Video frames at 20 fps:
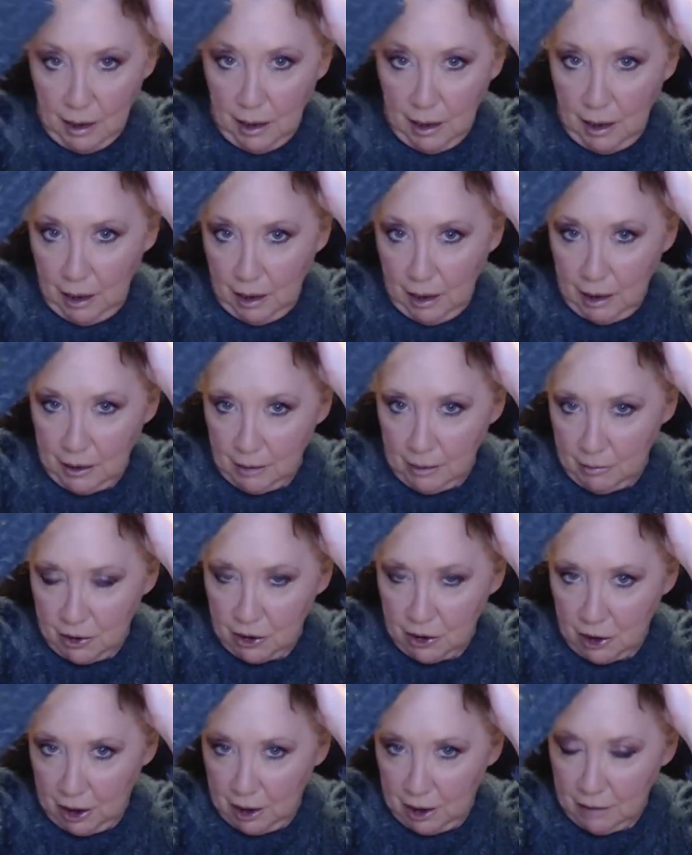and I'm
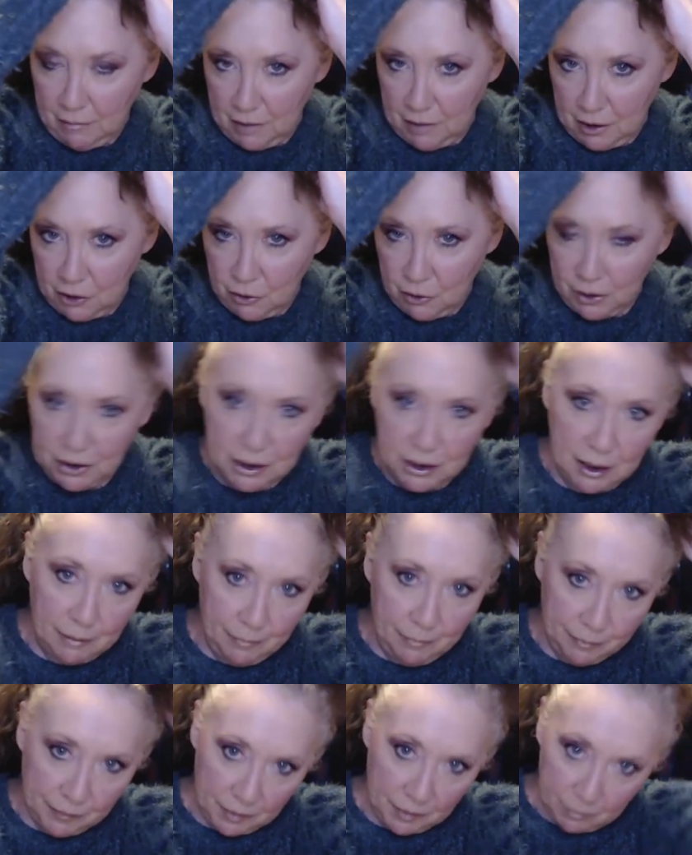just going to twist it
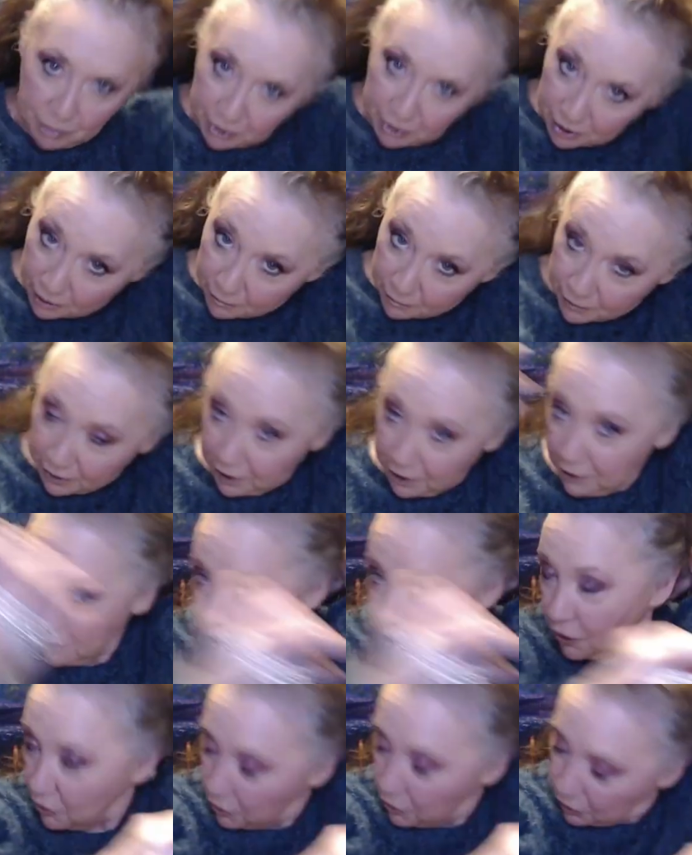put it up there
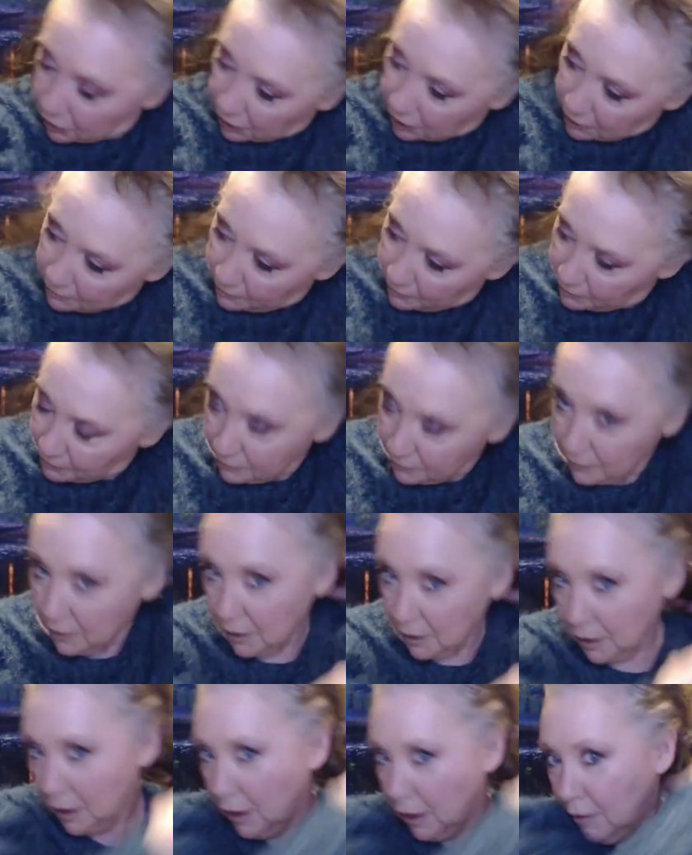to hold it
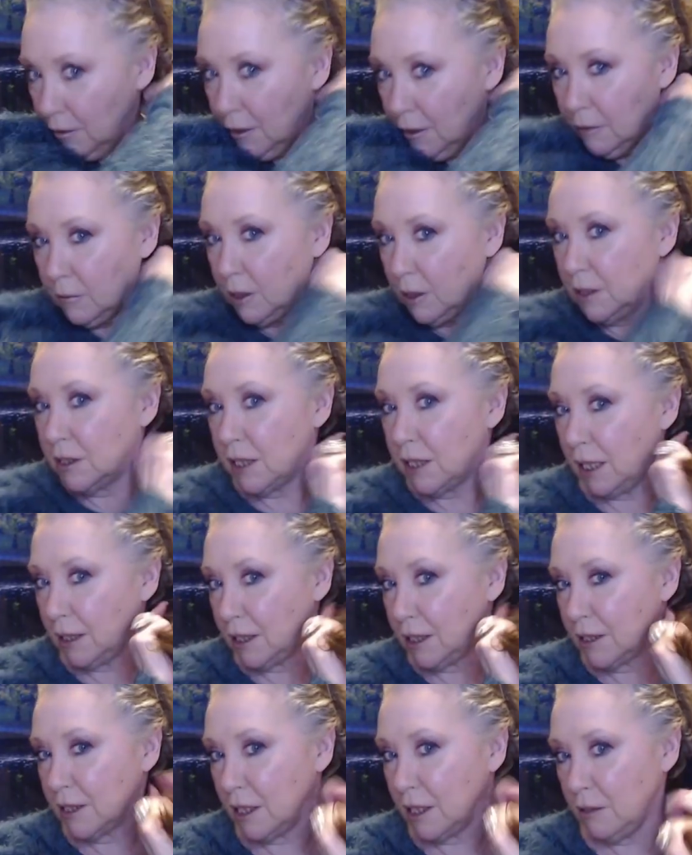and then I'm going to take
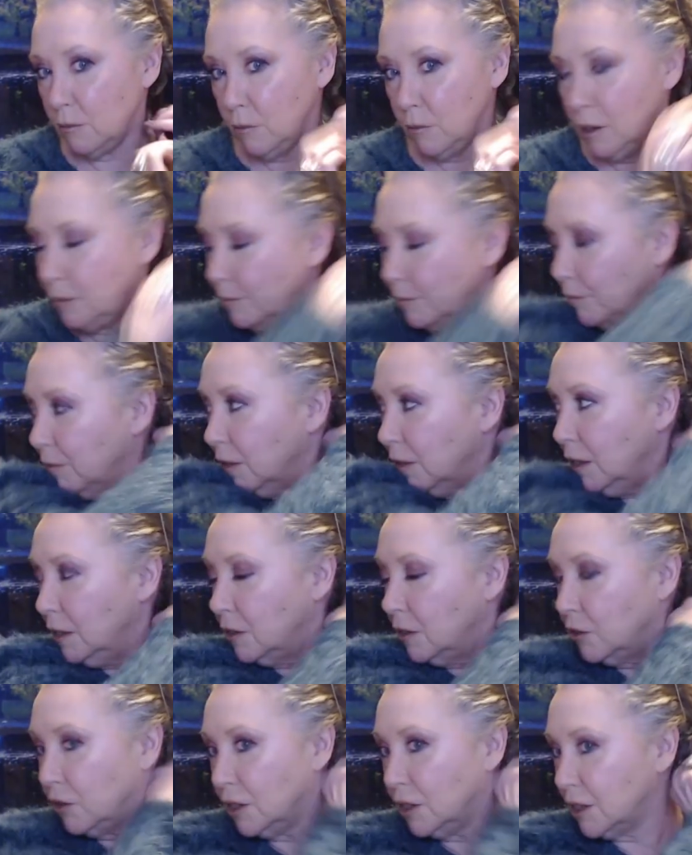this other one,
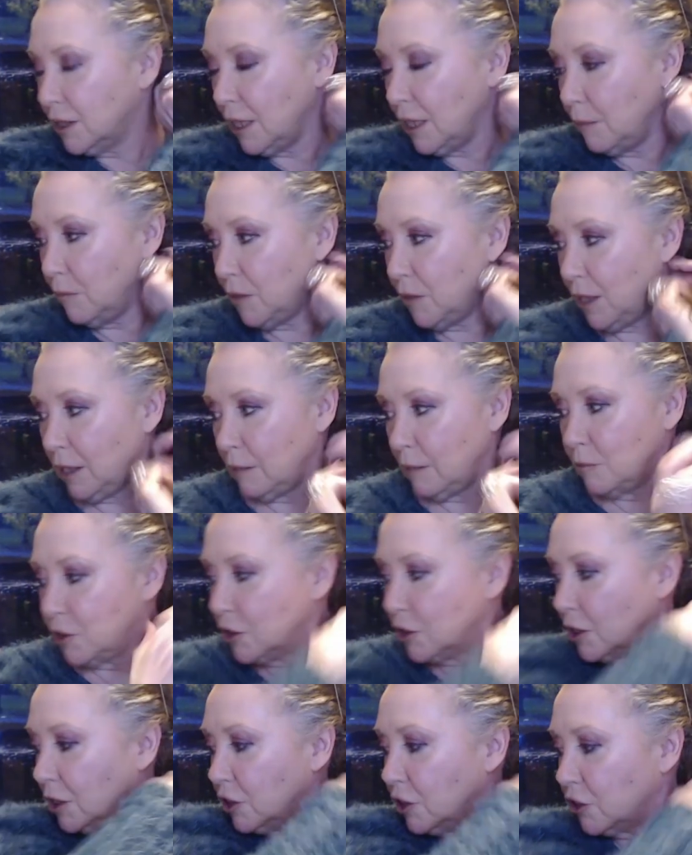do the same thing. I'm
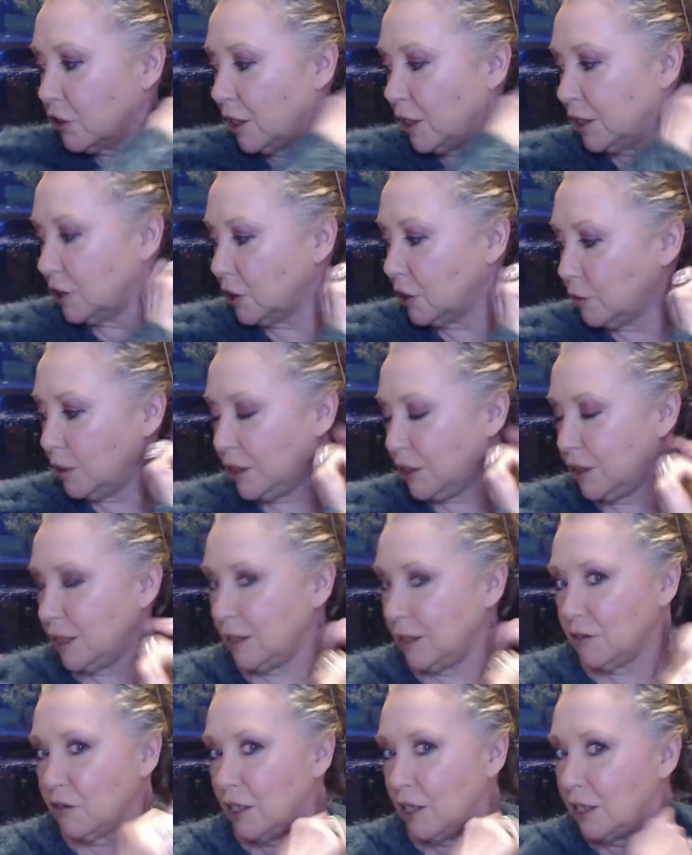just going to try to twist
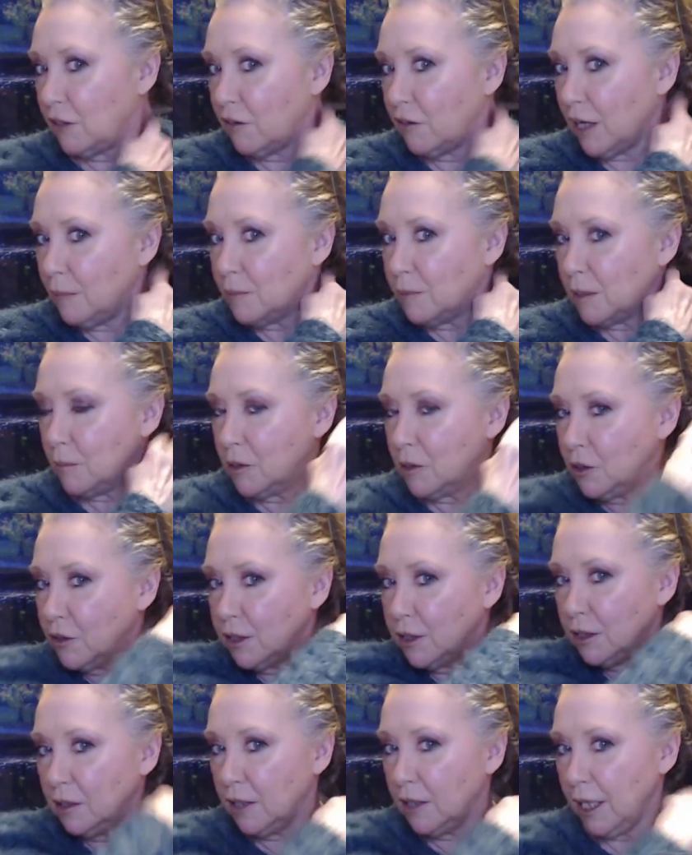it, try to grab some of those
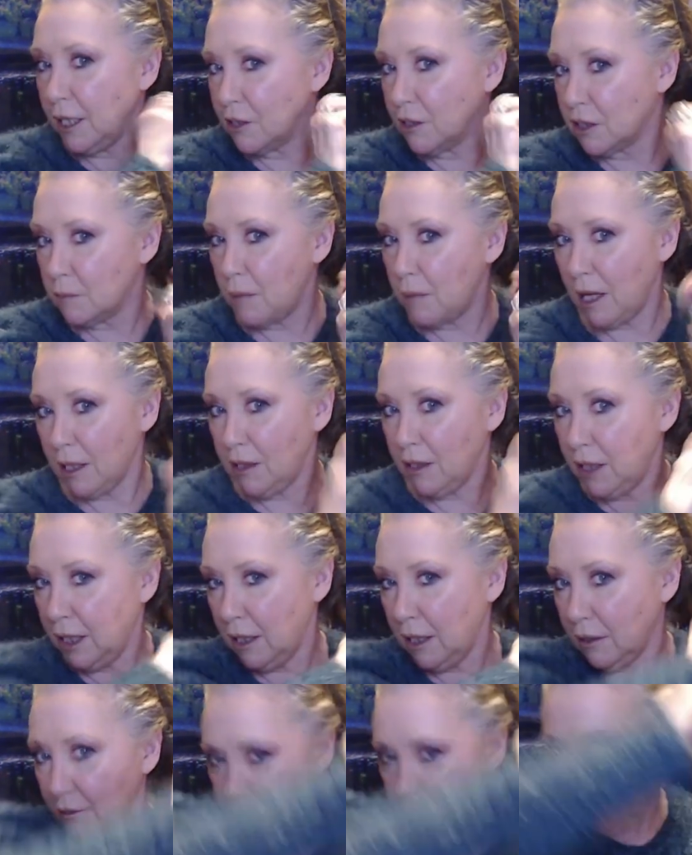little hairs back
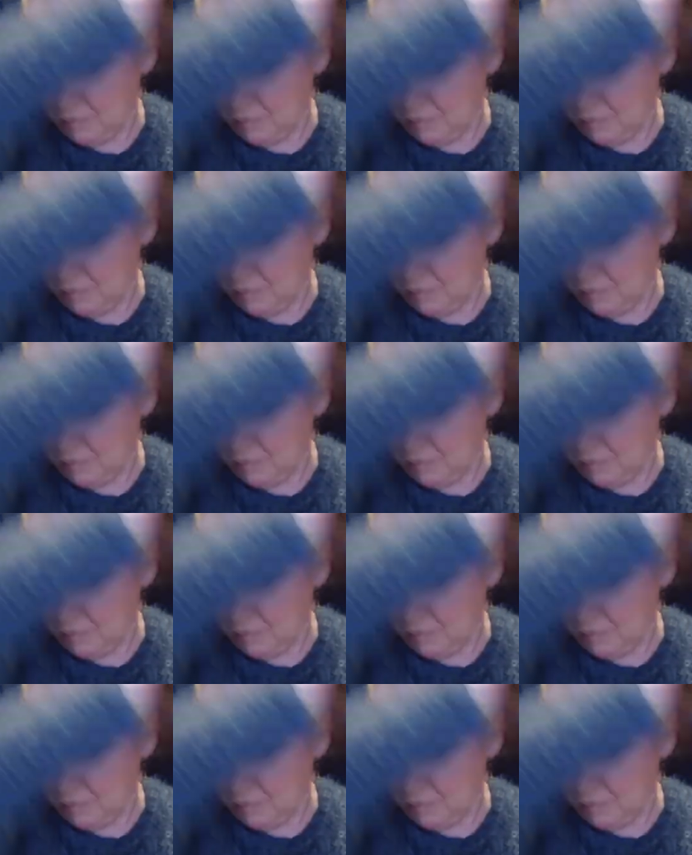there,